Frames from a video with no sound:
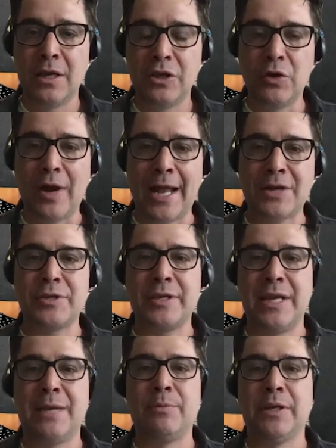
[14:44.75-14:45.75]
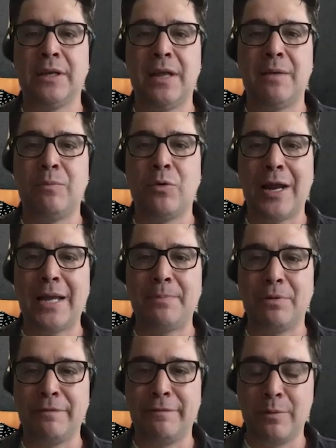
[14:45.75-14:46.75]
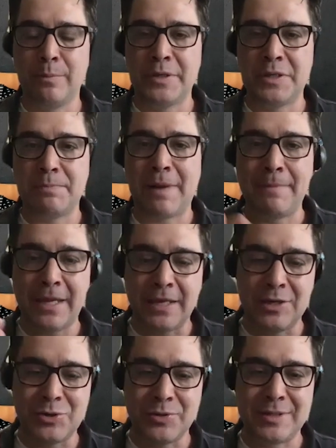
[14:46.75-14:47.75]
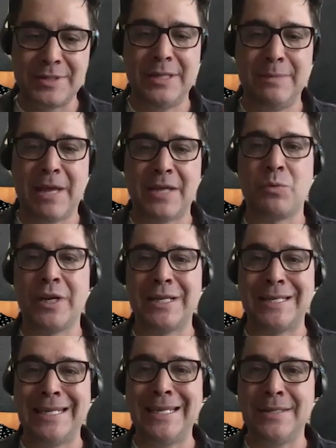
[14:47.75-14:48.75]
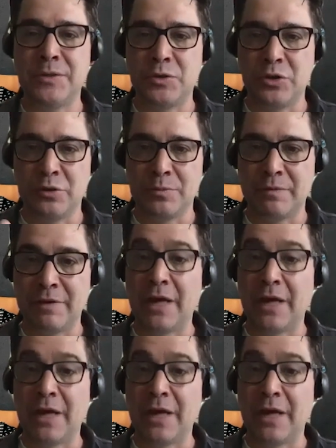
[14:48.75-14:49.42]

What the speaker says: you're actually enabling a lot more high performance by making sure the team has what it needs in terms of